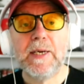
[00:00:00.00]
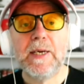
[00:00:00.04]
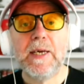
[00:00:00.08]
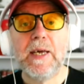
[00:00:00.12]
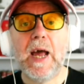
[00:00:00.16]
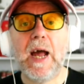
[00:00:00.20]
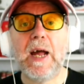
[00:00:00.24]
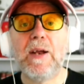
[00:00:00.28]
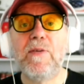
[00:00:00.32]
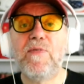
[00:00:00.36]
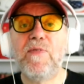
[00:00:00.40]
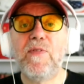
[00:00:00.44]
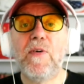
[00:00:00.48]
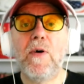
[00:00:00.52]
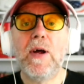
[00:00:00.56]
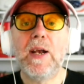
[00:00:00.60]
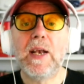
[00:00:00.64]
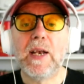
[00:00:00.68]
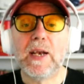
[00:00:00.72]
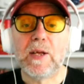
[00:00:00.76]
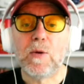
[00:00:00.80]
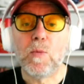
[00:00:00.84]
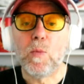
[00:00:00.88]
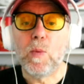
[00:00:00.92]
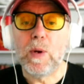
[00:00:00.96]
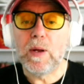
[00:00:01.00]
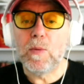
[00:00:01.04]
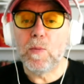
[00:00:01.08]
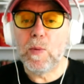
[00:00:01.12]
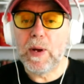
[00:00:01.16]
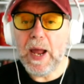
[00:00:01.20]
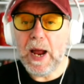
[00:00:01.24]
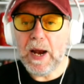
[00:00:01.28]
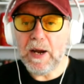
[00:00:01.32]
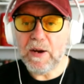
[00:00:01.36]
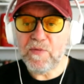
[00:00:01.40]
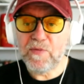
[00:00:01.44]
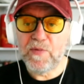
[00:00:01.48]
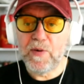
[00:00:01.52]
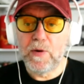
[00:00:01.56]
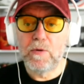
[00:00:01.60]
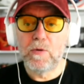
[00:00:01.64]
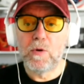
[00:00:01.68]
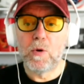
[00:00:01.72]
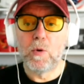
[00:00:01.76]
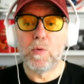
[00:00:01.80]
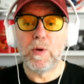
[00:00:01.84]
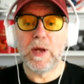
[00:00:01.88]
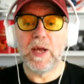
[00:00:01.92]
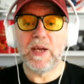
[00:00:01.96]
And finally, we, we had a phone
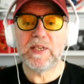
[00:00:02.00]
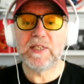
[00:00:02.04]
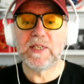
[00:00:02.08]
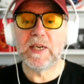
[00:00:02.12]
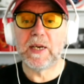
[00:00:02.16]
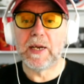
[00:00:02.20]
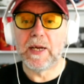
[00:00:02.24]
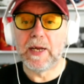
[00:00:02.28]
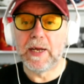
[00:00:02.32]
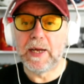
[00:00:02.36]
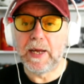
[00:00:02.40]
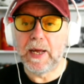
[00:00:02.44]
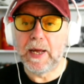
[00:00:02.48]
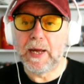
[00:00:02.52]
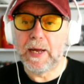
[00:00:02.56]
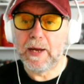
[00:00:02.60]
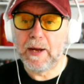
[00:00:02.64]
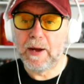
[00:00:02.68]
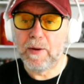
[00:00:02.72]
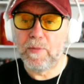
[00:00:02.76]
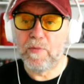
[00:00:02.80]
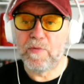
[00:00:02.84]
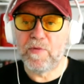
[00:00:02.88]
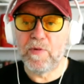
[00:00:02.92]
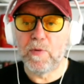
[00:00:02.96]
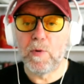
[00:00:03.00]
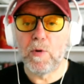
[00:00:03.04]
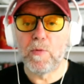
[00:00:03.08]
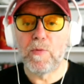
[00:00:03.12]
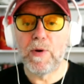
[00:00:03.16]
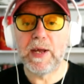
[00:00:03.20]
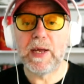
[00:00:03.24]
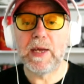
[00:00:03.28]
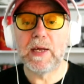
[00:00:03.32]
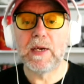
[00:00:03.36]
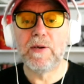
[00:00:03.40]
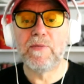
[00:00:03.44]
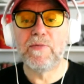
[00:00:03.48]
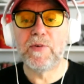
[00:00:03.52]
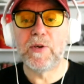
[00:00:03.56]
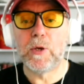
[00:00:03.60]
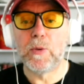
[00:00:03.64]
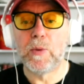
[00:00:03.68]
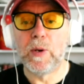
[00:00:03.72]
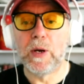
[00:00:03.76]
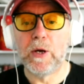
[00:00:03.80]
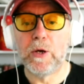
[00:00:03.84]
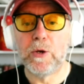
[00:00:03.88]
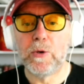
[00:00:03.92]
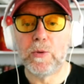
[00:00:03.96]
call yesterday um, from a regular
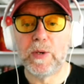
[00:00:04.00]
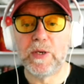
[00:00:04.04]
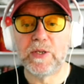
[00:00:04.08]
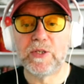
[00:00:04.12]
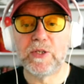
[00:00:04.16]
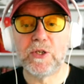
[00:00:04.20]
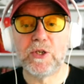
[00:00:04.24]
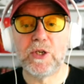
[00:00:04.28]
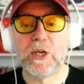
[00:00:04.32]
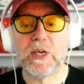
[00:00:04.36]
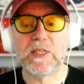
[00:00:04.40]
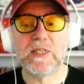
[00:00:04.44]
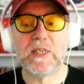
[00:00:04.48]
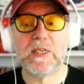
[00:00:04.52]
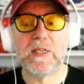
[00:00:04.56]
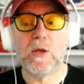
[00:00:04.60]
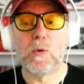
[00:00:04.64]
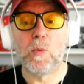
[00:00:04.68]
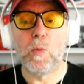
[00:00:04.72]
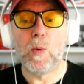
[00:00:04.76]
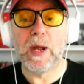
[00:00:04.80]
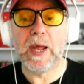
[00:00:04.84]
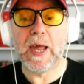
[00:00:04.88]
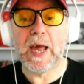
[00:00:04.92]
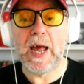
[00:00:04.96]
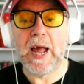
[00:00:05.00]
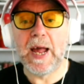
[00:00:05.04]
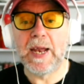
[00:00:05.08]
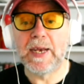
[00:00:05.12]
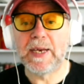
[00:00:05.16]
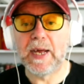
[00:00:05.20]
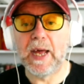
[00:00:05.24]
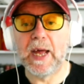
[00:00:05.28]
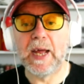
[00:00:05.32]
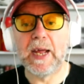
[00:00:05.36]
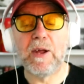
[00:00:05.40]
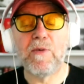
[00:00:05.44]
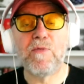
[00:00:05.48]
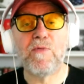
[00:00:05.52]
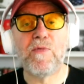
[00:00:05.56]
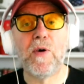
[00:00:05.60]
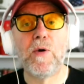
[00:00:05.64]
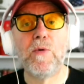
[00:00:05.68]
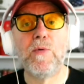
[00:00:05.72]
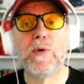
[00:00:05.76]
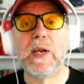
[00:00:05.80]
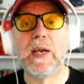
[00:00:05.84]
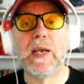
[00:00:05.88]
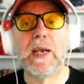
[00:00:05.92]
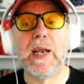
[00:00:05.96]
viewer who has suggested that we add a
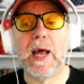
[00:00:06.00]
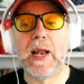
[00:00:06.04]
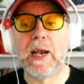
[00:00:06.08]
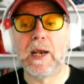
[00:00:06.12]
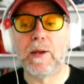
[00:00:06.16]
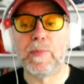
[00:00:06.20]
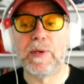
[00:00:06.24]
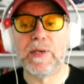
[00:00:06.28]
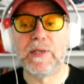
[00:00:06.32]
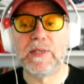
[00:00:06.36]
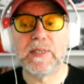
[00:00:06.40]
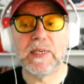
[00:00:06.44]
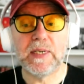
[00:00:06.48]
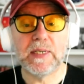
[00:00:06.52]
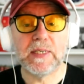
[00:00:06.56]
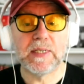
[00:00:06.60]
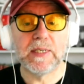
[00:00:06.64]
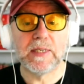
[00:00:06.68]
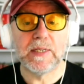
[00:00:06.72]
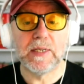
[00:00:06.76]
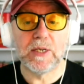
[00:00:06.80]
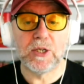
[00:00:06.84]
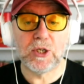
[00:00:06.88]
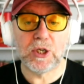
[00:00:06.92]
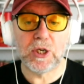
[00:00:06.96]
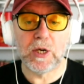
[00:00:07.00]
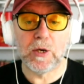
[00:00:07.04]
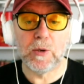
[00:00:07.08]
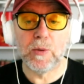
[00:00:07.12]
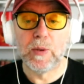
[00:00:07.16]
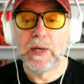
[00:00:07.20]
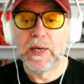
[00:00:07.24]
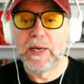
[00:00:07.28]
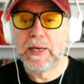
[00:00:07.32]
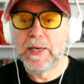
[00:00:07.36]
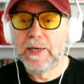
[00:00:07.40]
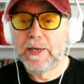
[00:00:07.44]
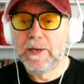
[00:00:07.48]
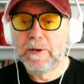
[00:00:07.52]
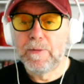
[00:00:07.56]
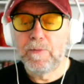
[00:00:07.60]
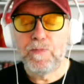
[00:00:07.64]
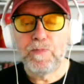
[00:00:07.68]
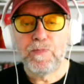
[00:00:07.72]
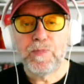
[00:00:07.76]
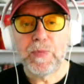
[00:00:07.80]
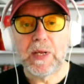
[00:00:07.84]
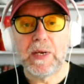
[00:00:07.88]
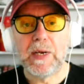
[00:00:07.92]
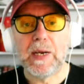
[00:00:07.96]
phone-in element to this show.
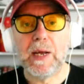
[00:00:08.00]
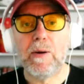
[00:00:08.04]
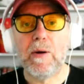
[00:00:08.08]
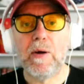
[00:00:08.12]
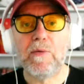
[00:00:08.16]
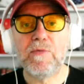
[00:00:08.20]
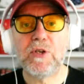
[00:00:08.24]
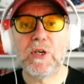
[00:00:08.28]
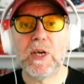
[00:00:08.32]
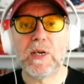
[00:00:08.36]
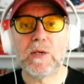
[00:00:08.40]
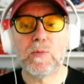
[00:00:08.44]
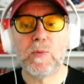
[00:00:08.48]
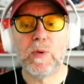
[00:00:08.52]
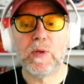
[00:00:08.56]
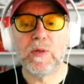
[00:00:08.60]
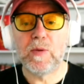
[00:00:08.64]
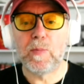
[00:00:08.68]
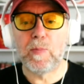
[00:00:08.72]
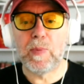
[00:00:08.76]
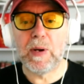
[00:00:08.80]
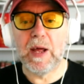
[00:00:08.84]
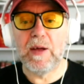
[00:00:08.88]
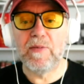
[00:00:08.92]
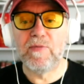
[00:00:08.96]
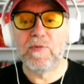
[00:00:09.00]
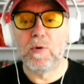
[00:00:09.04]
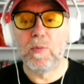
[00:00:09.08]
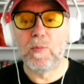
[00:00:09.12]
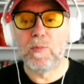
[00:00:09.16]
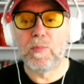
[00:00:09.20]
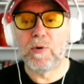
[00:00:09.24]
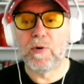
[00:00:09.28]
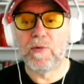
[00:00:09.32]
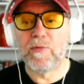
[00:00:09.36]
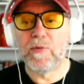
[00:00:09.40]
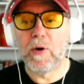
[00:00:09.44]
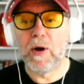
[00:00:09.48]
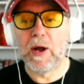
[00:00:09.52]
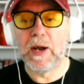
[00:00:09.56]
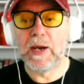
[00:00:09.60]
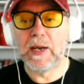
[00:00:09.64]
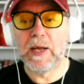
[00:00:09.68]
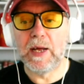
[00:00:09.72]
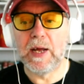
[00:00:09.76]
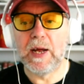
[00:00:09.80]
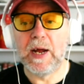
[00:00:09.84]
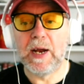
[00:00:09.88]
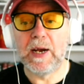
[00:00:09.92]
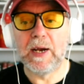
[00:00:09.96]
Now I've checked with the platform
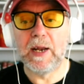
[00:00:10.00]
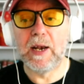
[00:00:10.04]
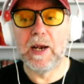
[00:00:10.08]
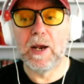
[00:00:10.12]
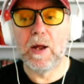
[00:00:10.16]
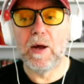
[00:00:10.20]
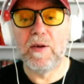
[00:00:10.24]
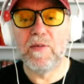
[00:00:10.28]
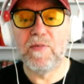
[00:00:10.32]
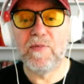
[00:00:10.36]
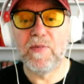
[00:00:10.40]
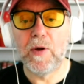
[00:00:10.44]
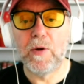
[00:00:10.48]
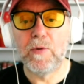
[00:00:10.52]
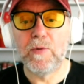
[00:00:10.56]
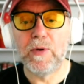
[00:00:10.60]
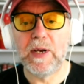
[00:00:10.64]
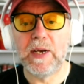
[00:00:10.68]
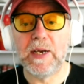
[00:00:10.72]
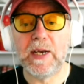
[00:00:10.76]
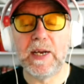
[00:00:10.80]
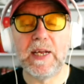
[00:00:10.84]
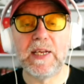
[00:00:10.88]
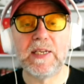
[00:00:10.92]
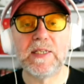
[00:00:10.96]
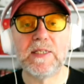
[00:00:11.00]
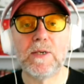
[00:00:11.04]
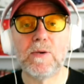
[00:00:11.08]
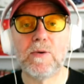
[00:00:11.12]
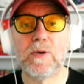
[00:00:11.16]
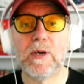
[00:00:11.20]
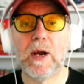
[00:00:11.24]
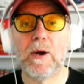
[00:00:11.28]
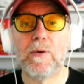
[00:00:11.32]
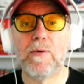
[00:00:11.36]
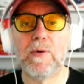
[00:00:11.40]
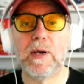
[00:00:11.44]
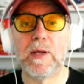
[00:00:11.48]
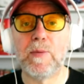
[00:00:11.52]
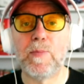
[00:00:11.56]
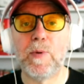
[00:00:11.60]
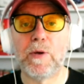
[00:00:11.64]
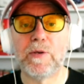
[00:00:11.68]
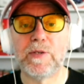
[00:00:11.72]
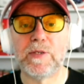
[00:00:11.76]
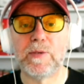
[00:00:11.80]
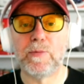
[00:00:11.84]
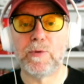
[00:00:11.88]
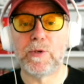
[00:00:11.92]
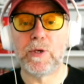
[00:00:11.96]
provider, and a live phone-in is not currently
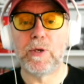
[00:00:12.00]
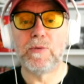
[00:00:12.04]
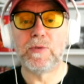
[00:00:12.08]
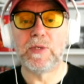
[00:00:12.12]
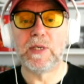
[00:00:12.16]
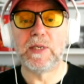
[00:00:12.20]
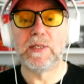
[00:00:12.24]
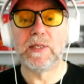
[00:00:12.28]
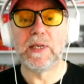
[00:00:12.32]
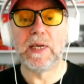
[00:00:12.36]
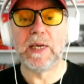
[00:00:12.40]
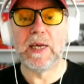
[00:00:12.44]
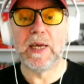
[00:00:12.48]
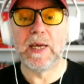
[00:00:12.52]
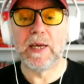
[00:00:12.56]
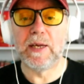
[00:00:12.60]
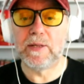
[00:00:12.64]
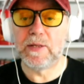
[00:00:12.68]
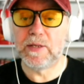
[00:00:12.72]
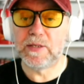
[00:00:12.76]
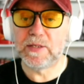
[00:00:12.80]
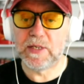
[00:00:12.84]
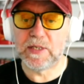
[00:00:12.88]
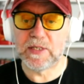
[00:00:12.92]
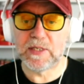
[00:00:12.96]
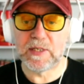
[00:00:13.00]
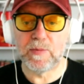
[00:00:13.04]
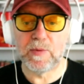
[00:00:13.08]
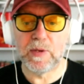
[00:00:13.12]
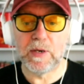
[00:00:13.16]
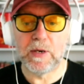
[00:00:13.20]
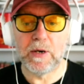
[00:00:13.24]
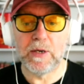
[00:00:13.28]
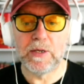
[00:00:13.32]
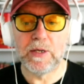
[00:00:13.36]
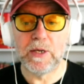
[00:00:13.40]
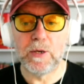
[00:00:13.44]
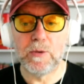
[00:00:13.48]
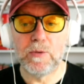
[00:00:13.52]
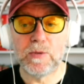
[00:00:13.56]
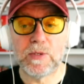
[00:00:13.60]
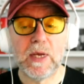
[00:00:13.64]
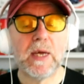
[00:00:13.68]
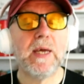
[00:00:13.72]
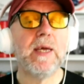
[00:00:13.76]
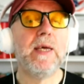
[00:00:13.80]
possible using the uh, the system that I use.